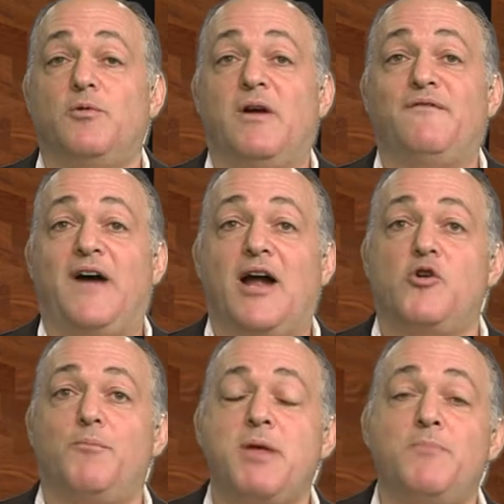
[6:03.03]
it went
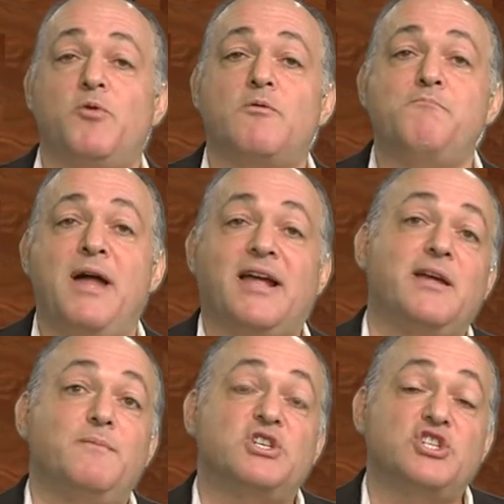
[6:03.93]
viral, people were
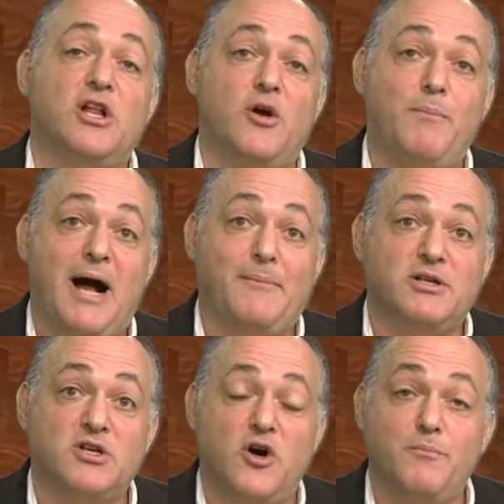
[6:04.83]
begging Michelle
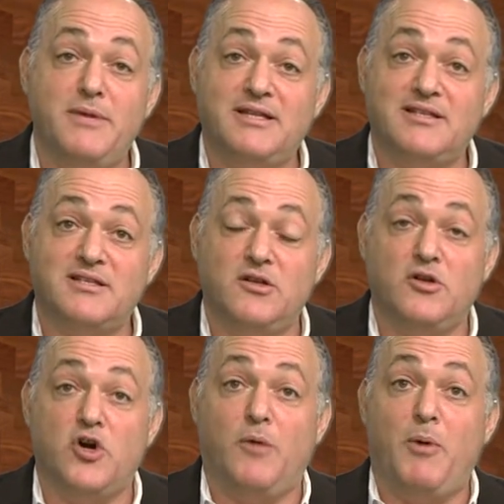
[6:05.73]
Obama to go meet this
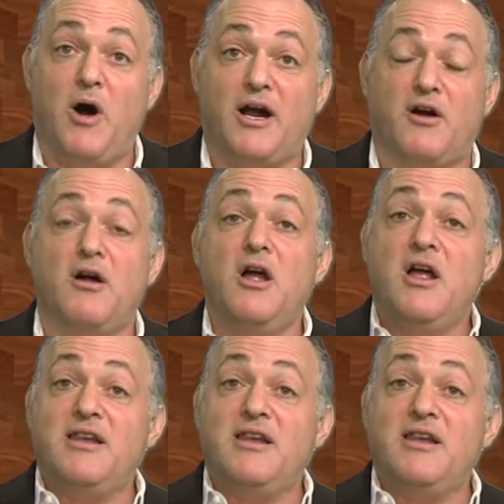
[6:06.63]
little girl, Parker.